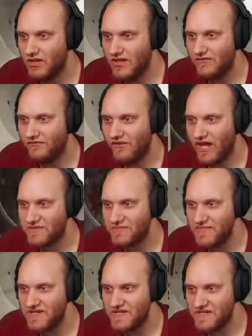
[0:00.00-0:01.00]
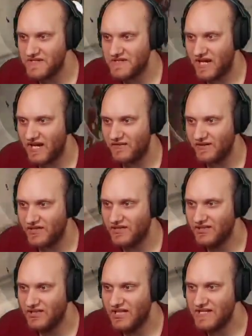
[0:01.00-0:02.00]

flash misses entirely. And